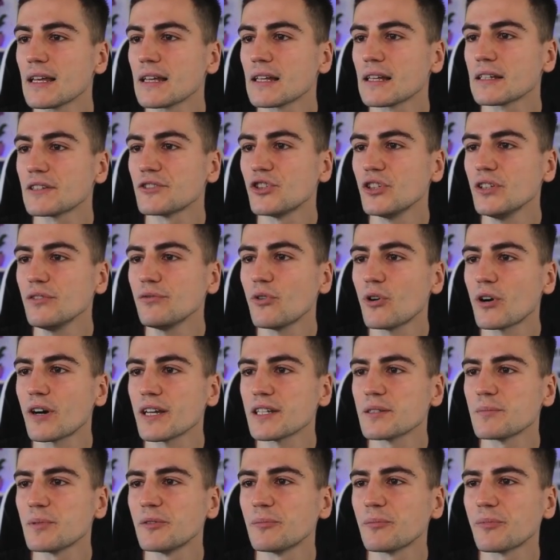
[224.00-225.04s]
g4
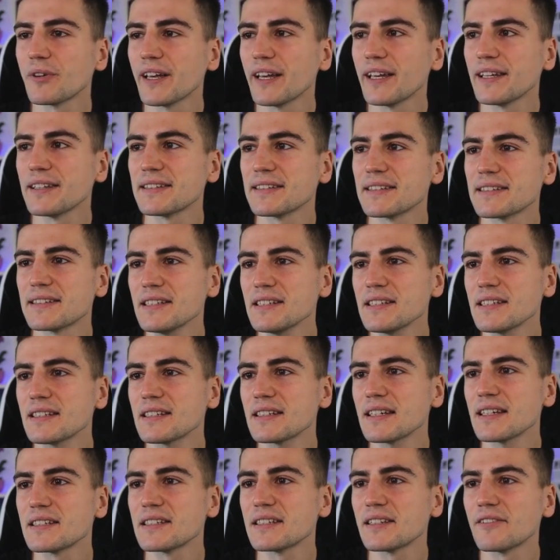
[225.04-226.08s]
has been played.
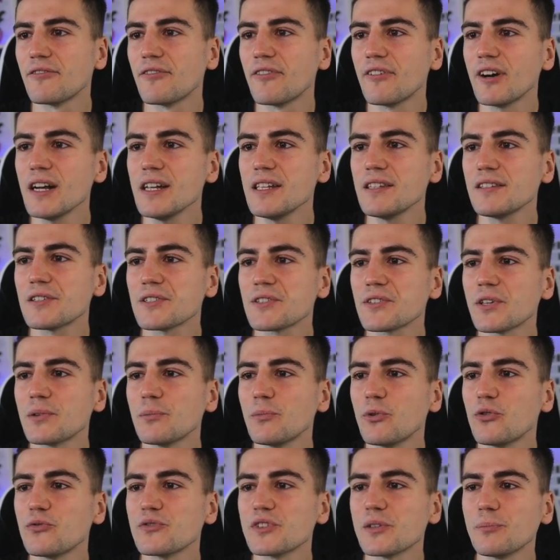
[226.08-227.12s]
This is a very interesting
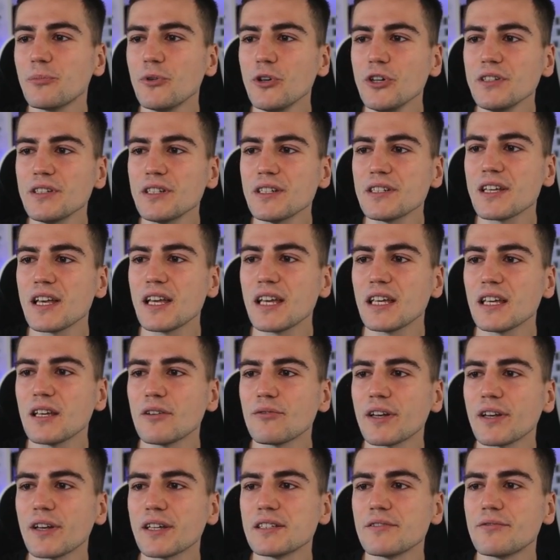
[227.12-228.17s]
move. The point is,
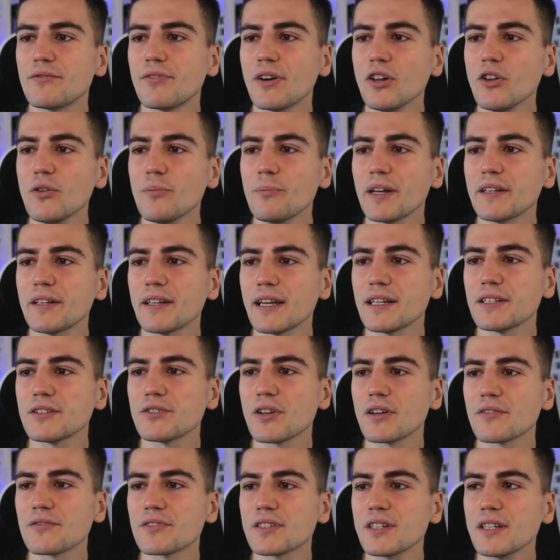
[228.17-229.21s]
if I develop my knight
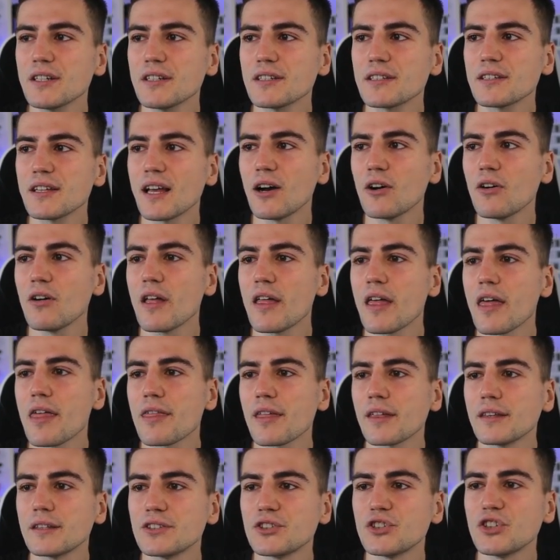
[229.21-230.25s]
to f6 now,
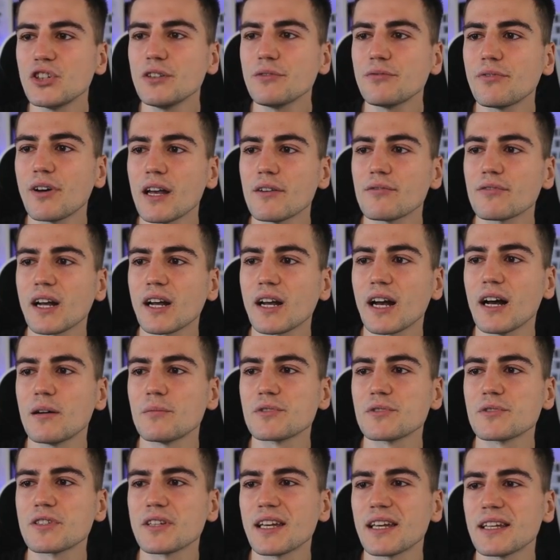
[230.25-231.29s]
then g5
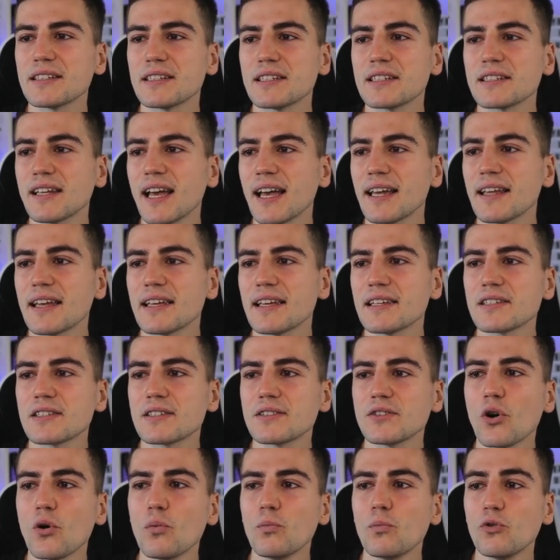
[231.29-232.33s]
comes and this knight has
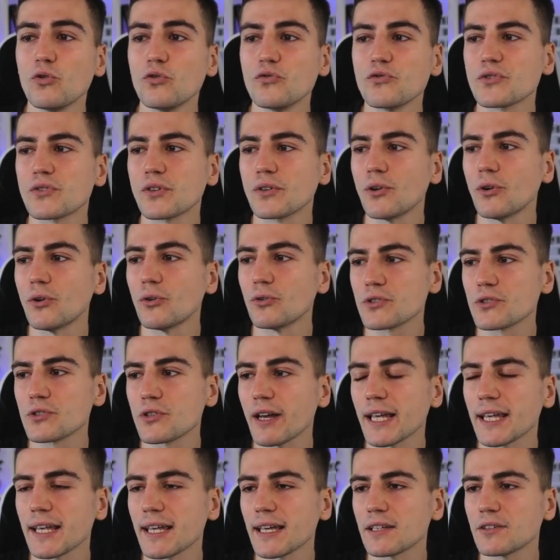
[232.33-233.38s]
no moves to go, so
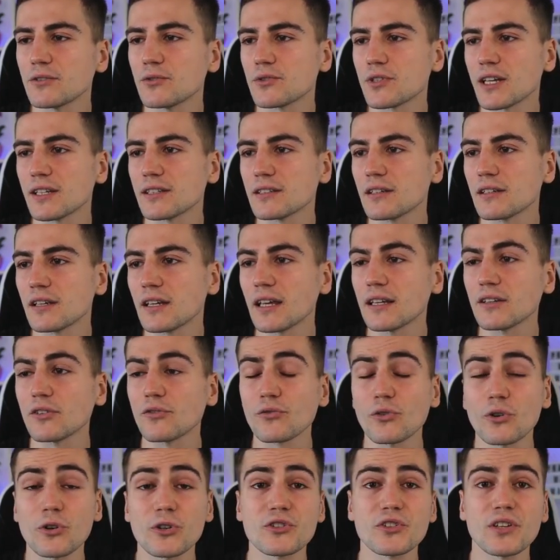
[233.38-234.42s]
I can do that. And
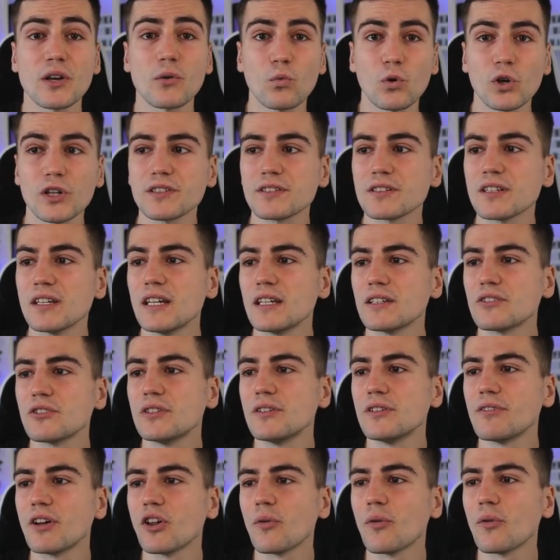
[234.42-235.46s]
of course I want to
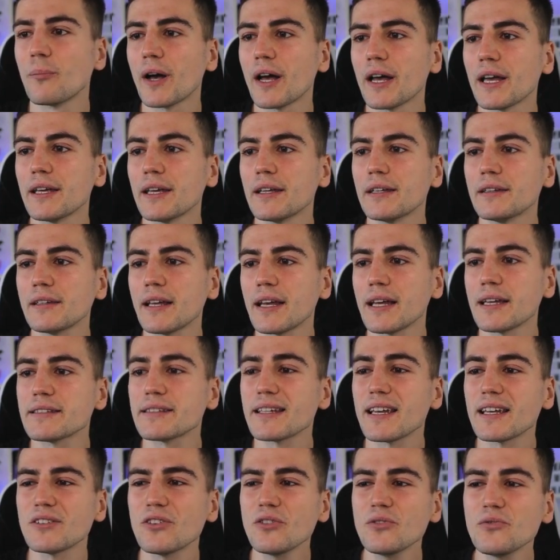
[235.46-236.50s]
develop my knight.
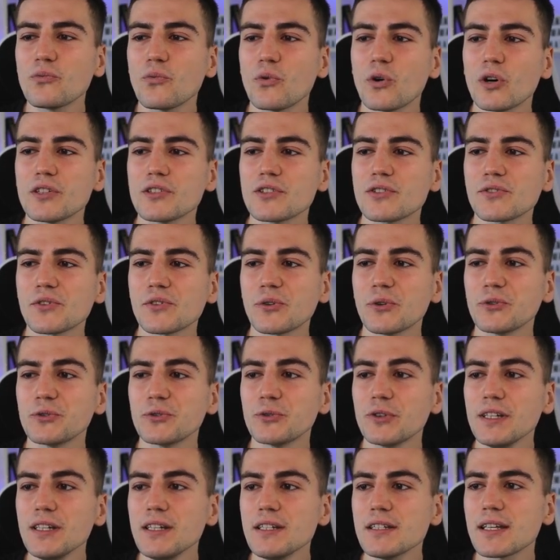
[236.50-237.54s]
I don't want to go to
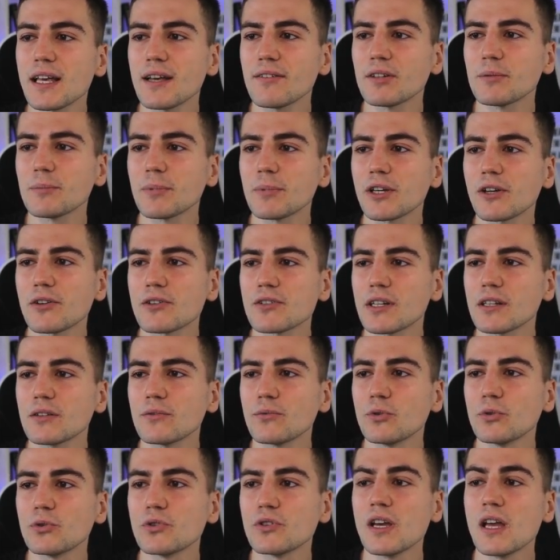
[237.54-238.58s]
e7, because that would